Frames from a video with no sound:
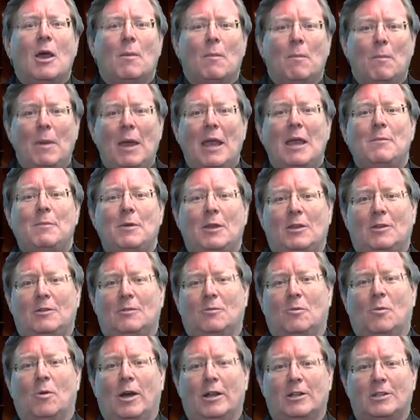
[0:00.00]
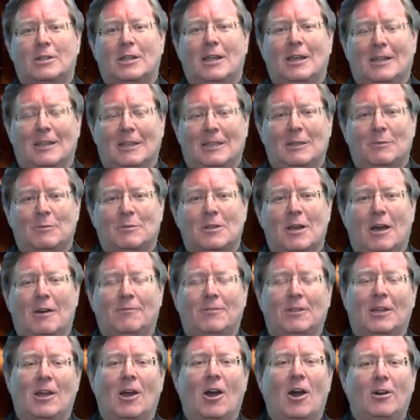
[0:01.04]
maybe watch Killing Them
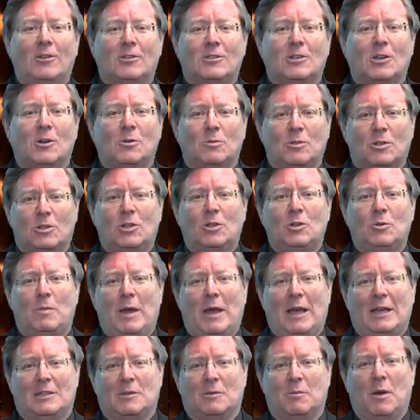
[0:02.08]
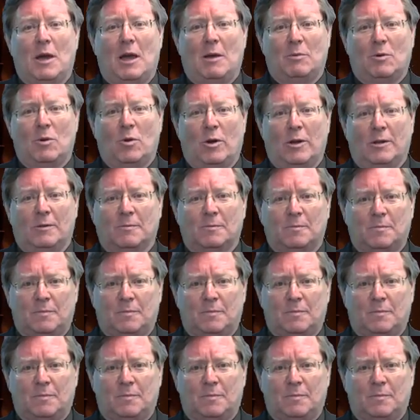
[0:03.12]
Softly, also two bags of popcorn.